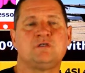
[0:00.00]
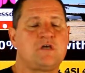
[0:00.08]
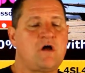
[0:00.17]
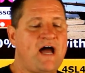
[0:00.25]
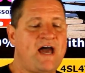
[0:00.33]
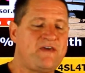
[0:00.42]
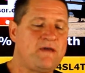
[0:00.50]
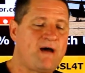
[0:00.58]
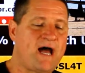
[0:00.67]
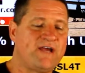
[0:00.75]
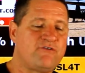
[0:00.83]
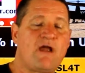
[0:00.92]
So hi there,
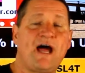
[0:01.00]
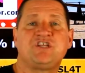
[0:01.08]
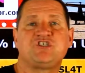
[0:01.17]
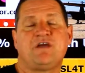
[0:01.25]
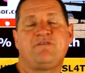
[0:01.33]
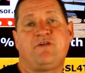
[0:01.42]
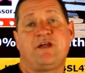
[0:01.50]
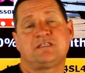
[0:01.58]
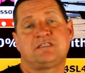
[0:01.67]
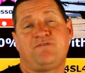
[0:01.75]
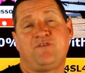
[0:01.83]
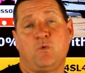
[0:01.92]
my rideshare
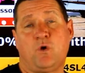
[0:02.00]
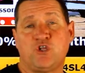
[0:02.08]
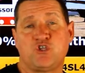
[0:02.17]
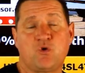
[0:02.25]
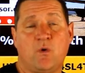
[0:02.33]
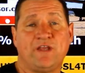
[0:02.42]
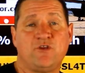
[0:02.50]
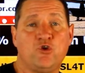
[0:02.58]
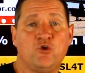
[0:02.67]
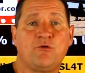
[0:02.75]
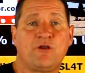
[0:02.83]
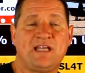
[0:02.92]
friends. If you want to join
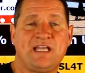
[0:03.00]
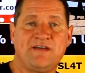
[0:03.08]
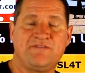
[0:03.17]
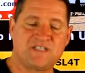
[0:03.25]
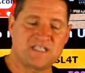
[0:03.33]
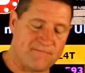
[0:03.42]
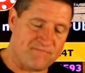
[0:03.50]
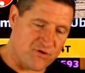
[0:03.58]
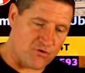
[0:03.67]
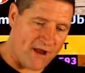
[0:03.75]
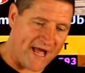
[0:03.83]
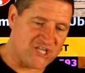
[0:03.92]
Uber and Lyft, I'm the
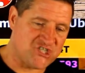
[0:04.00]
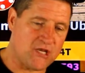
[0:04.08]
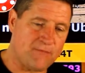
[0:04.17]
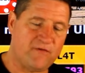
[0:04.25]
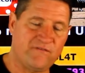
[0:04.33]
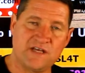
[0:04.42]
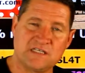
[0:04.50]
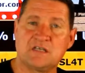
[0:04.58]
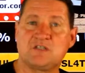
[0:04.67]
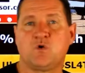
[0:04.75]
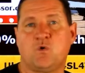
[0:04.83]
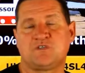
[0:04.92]
rideshare professor.
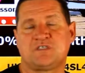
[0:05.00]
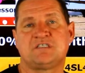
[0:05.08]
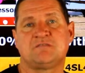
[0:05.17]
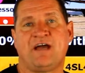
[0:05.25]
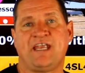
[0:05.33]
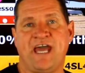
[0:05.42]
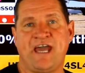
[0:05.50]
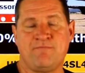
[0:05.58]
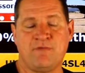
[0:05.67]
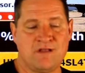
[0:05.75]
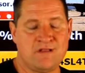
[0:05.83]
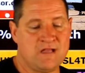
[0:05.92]
Torsten's my name.